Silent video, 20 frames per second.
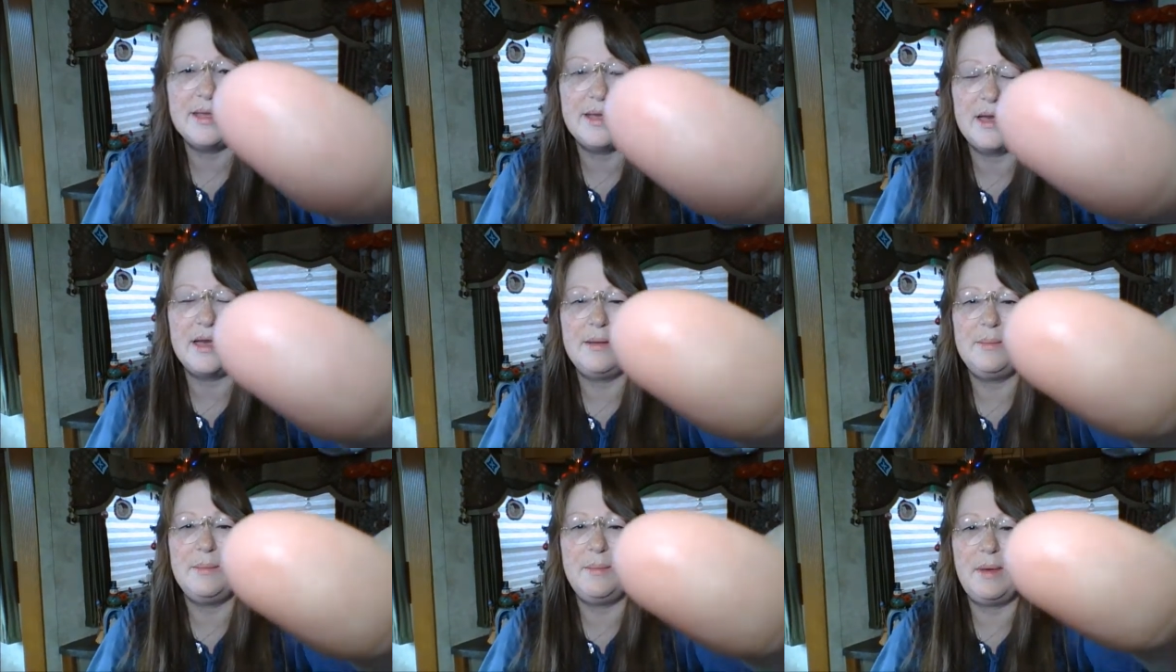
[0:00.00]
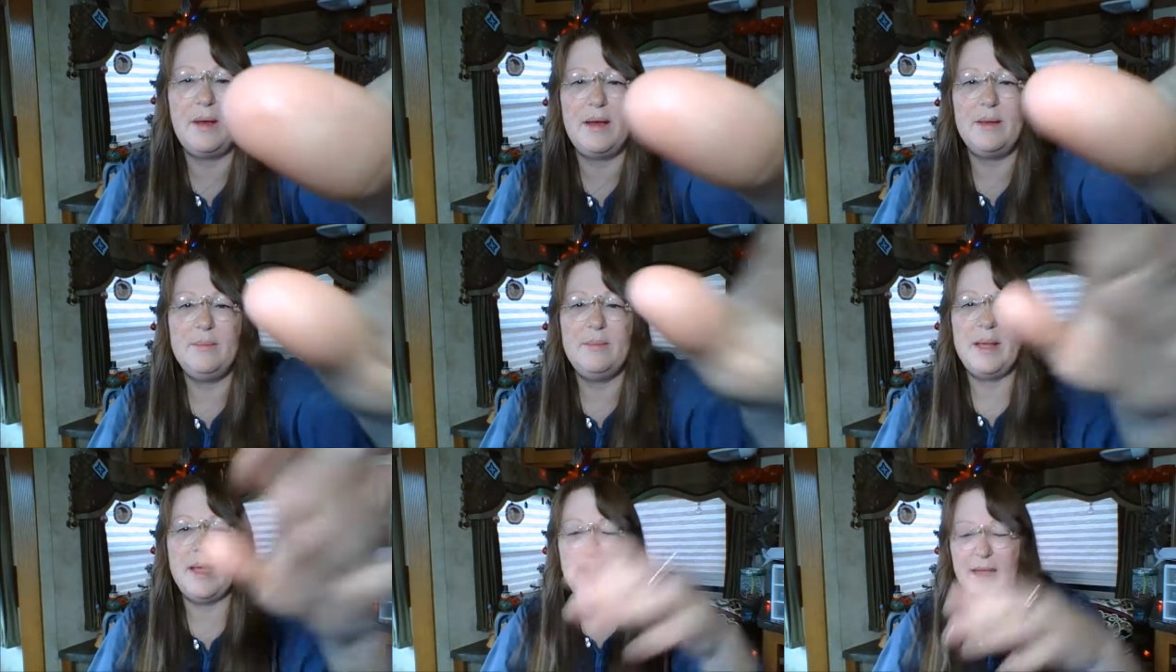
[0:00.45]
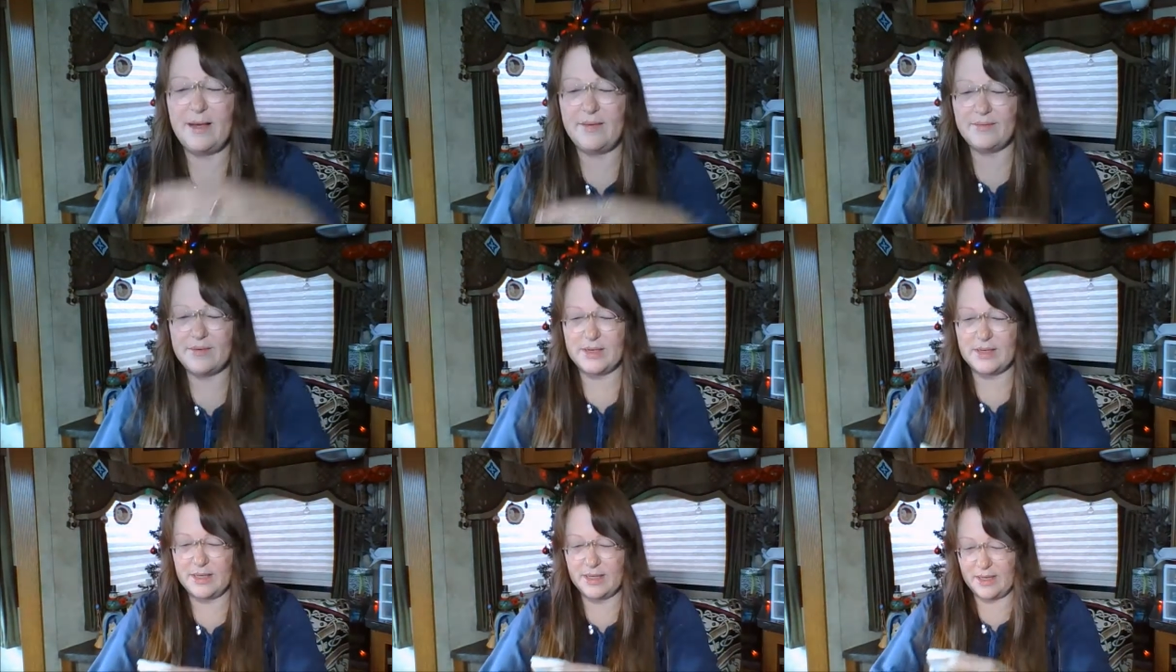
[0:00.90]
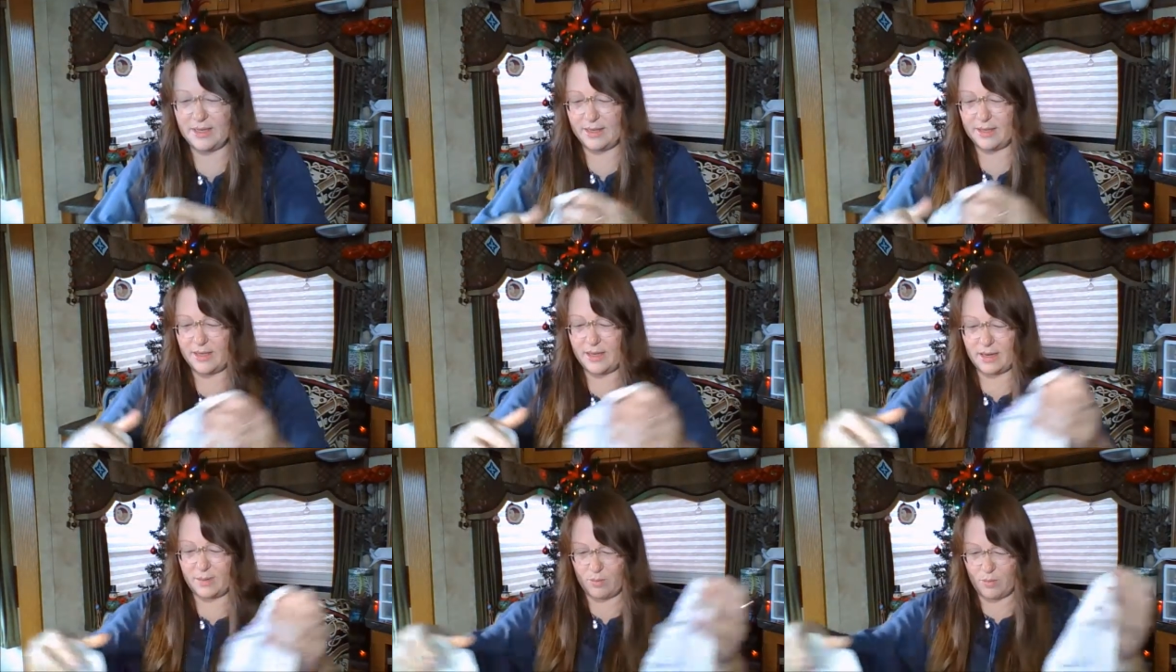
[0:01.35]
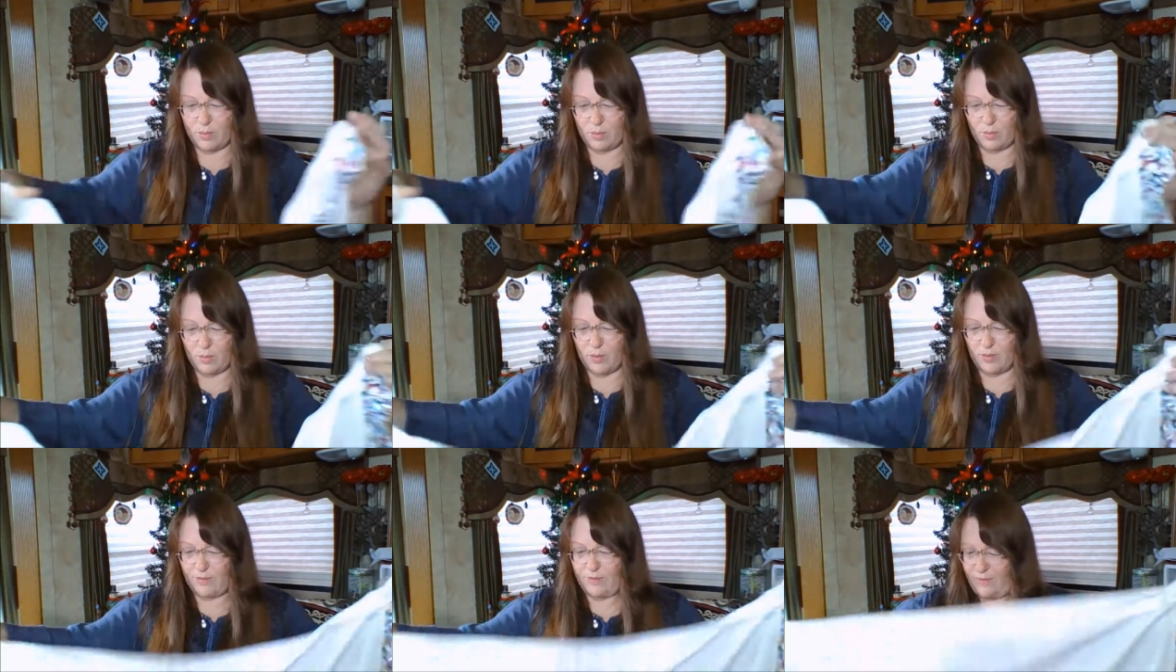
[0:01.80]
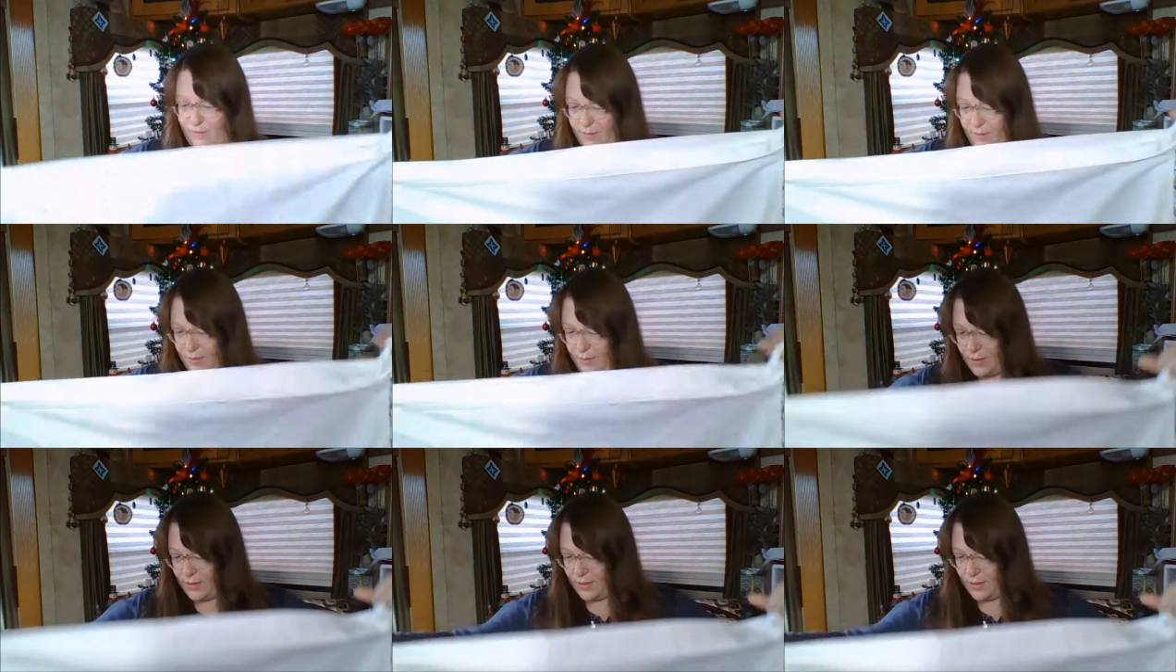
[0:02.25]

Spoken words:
think I may have to get a couple more from